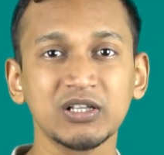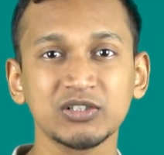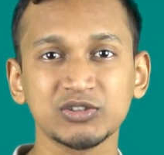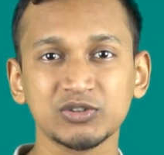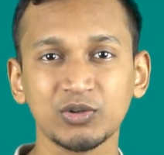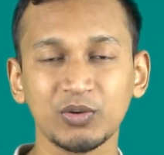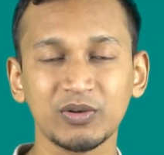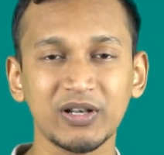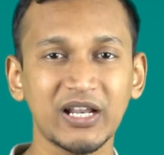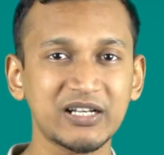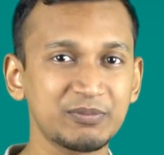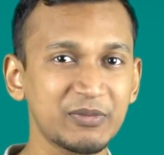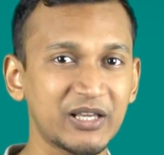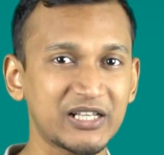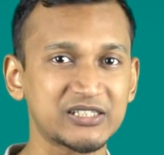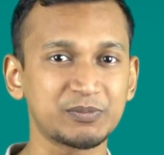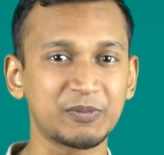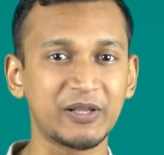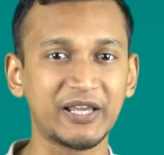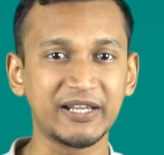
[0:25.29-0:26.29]
So let me
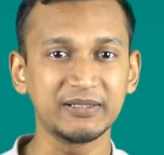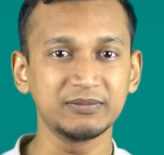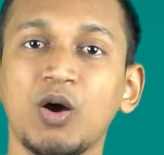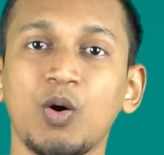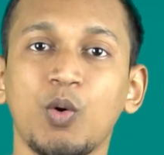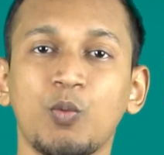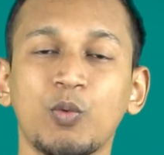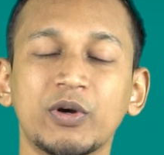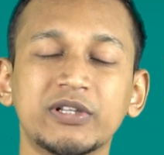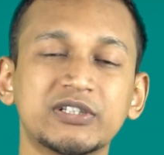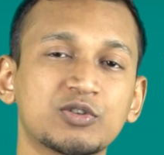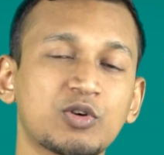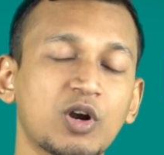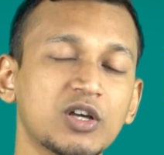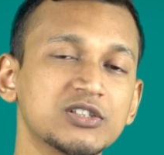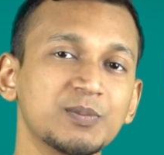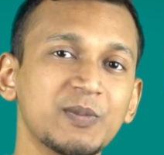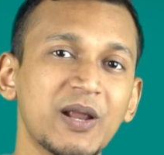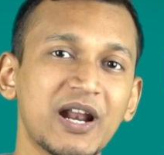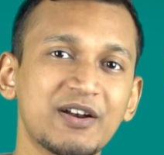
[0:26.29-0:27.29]
explain. With
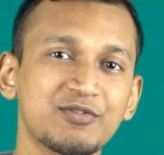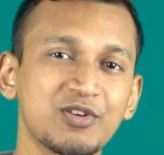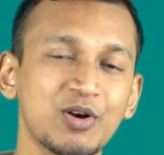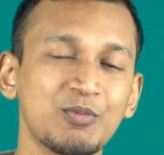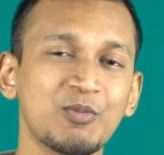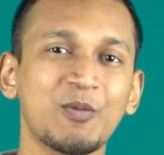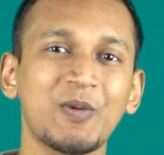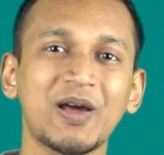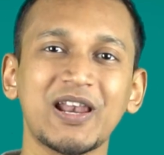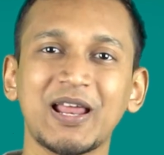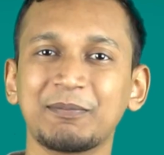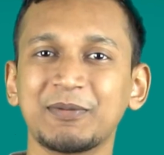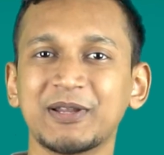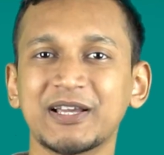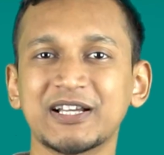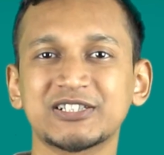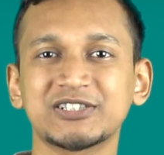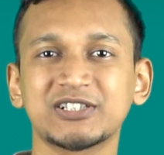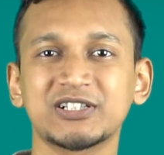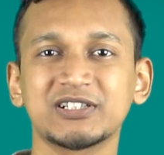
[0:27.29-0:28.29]
cross-platform mobile
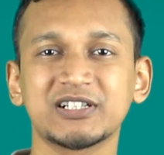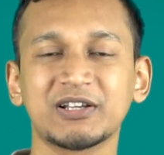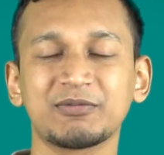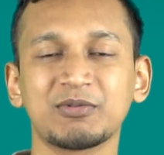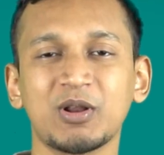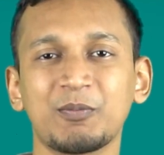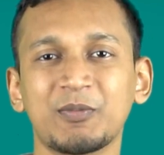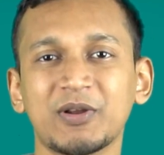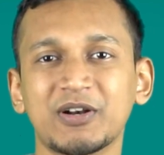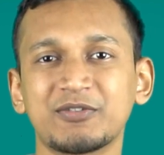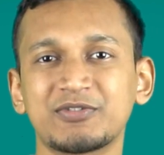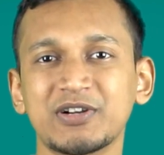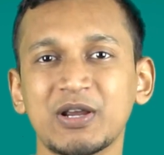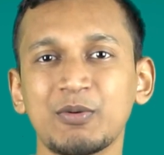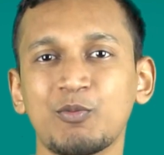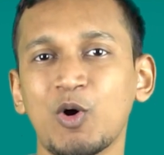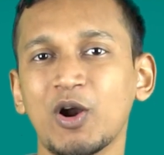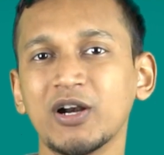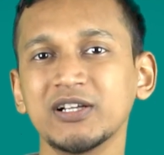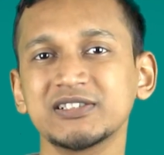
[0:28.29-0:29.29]
application development
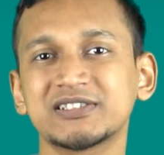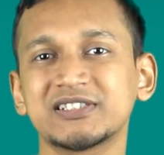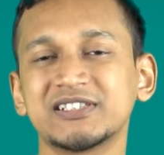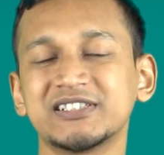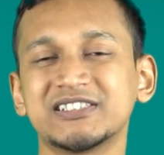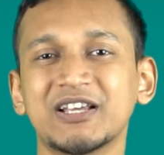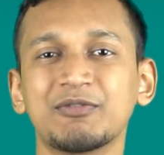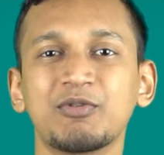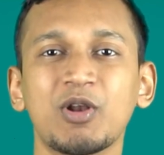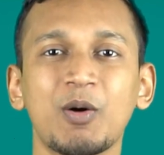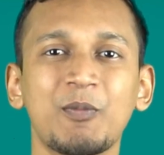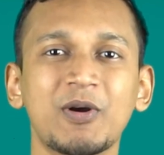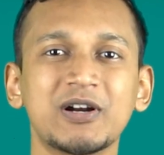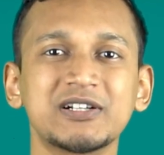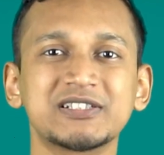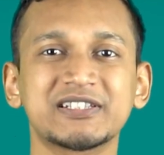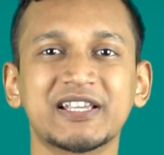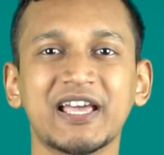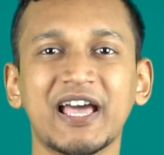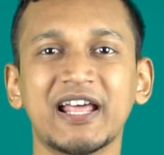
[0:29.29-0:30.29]
frameworks,
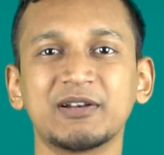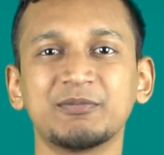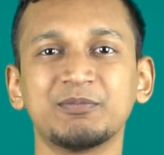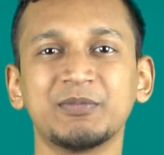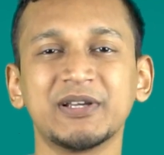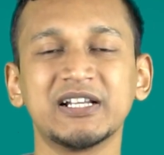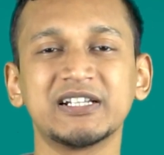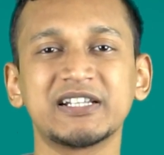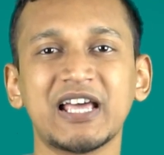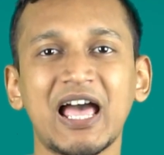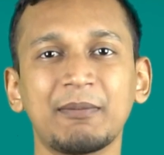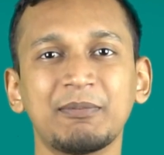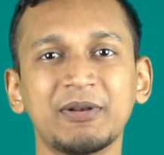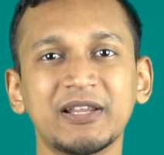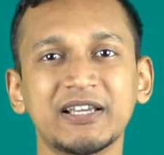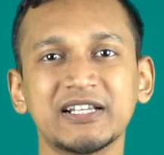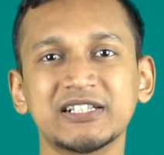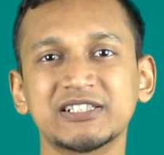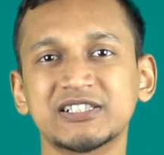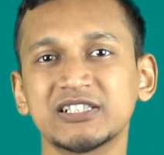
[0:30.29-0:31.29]
developers can build
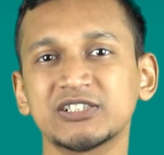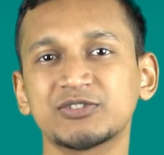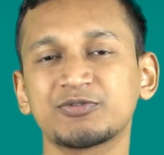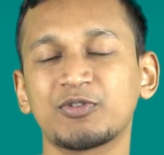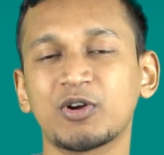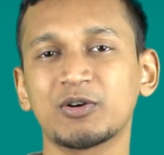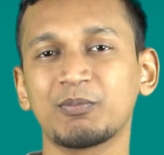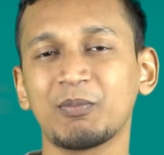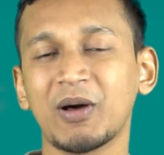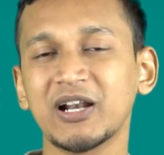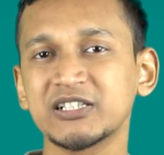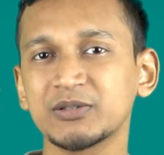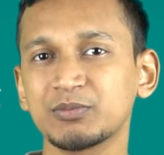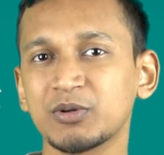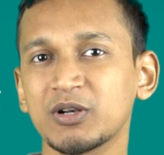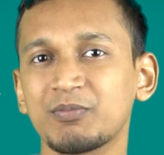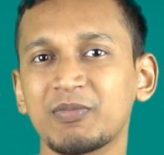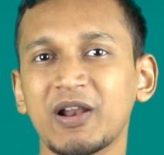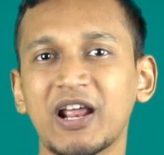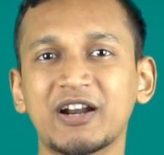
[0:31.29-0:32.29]
applications for
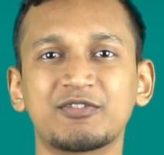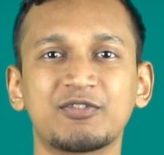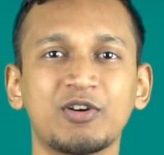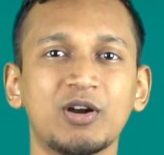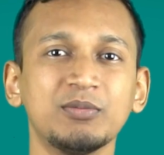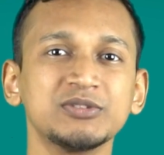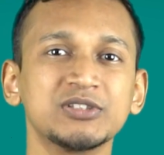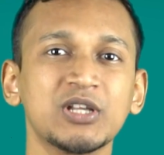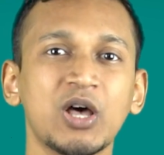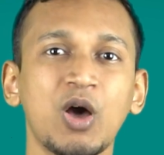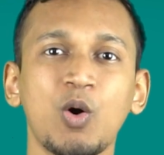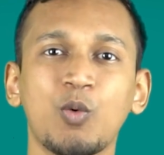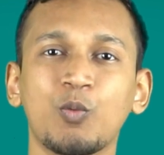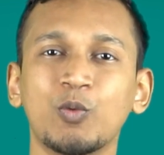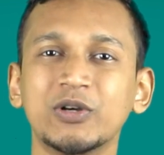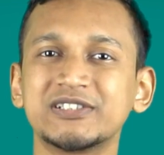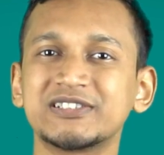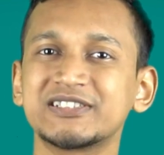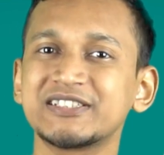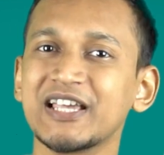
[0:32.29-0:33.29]
multiple platforms
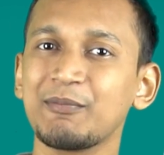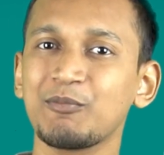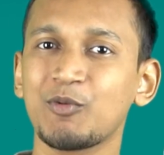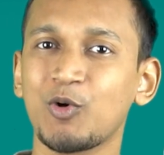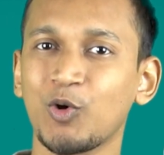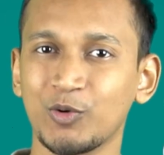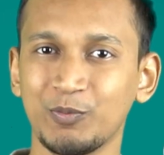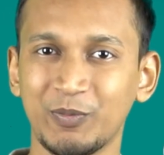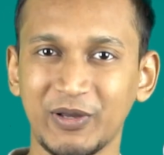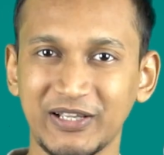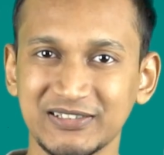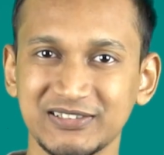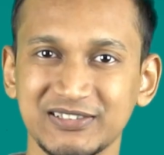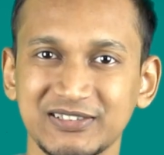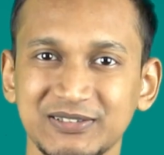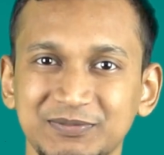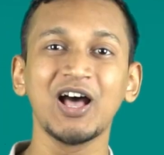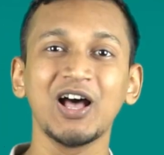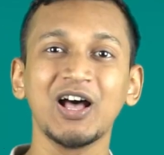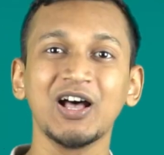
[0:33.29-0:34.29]
with same code
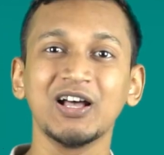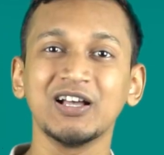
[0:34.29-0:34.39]
base.